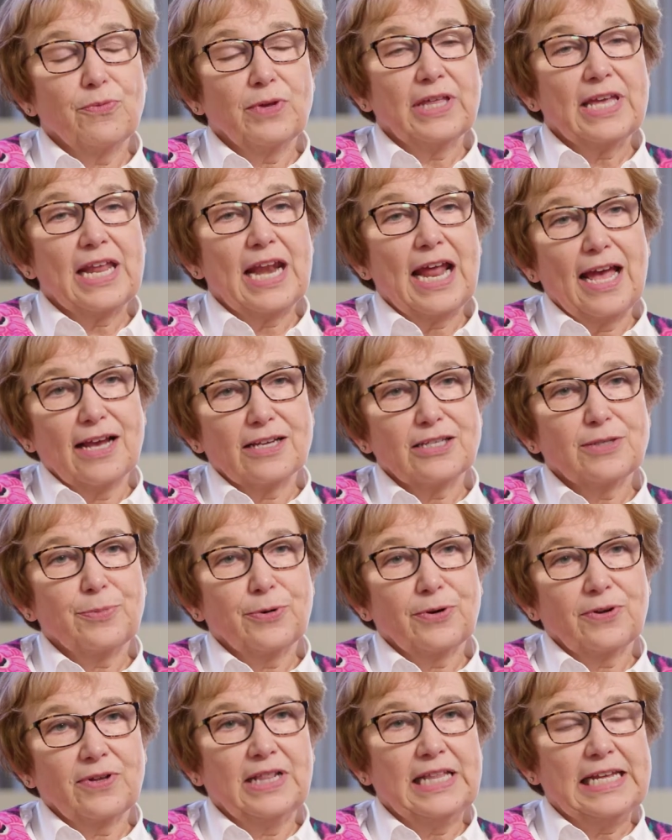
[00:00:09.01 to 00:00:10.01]
Really an
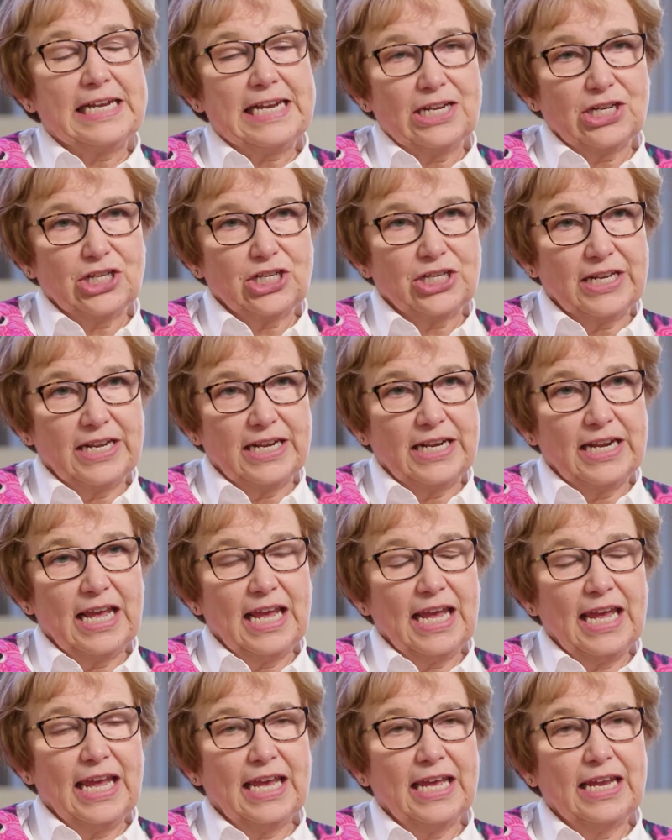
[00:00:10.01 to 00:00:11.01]
expert clinician
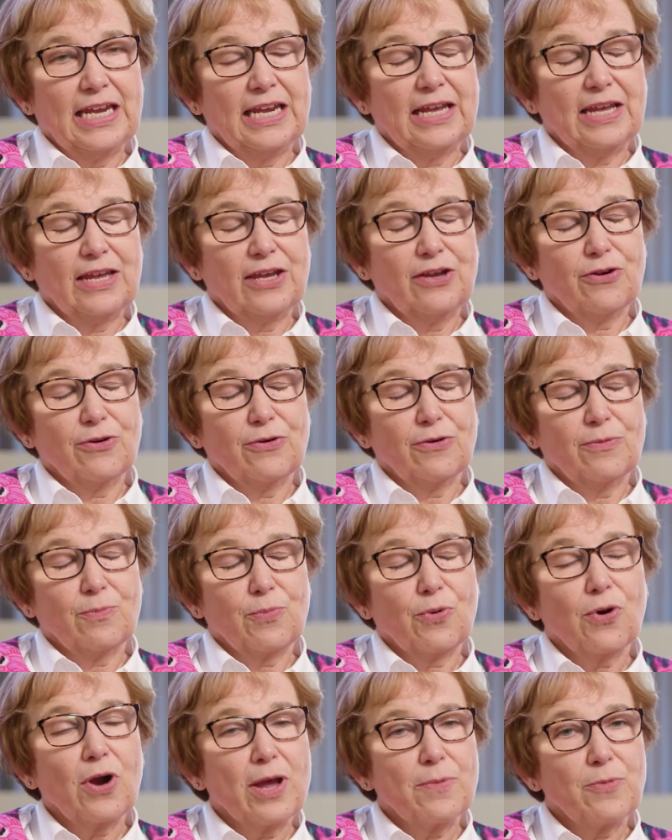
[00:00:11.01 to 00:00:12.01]
and your
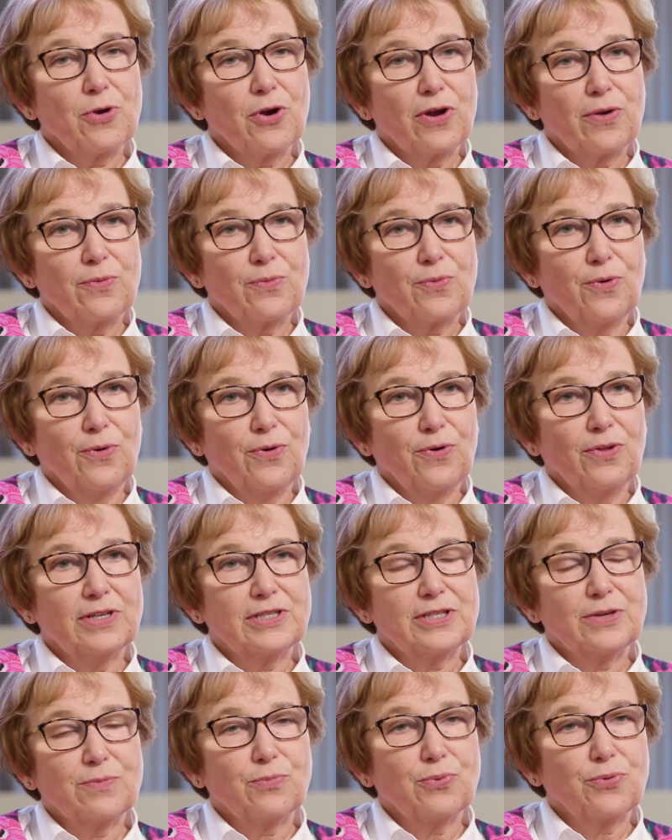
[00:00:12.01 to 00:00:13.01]
primary role
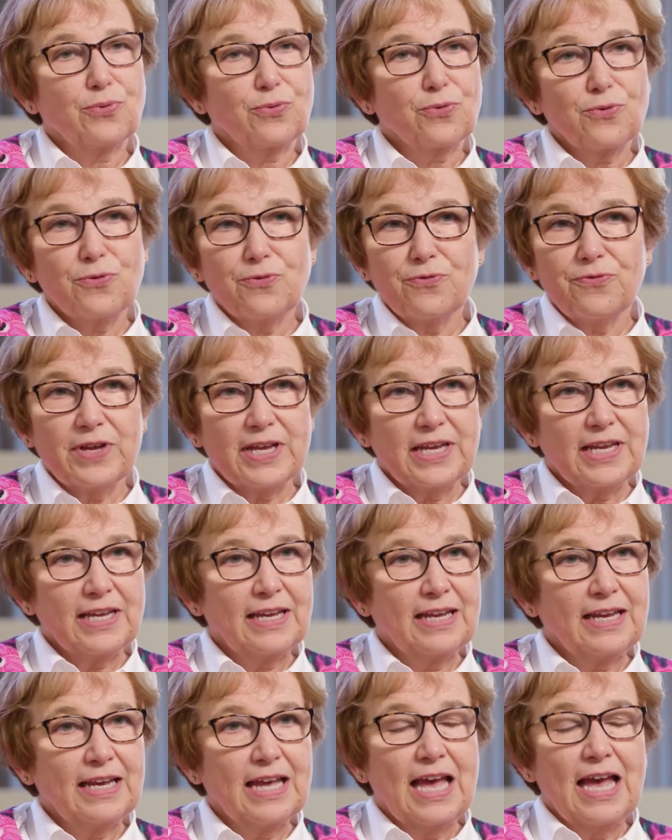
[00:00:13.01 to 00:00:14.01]
is
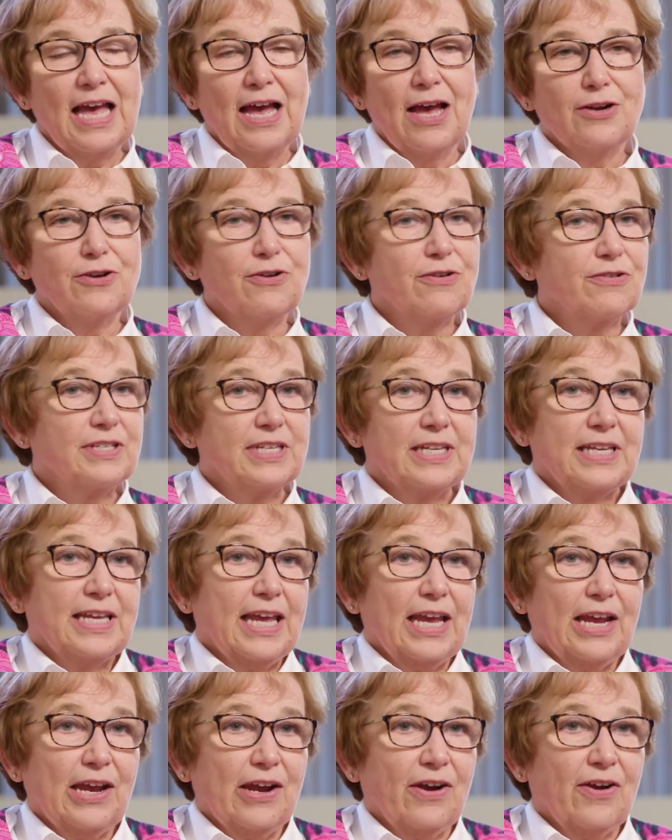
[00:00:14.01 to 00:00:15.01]
improving nursing
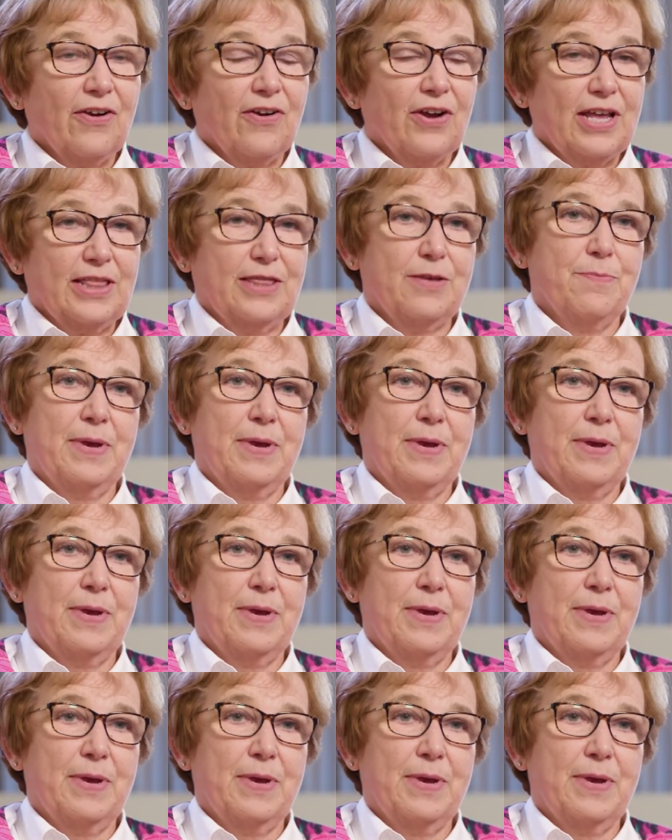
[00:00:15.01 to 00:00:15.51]
care at the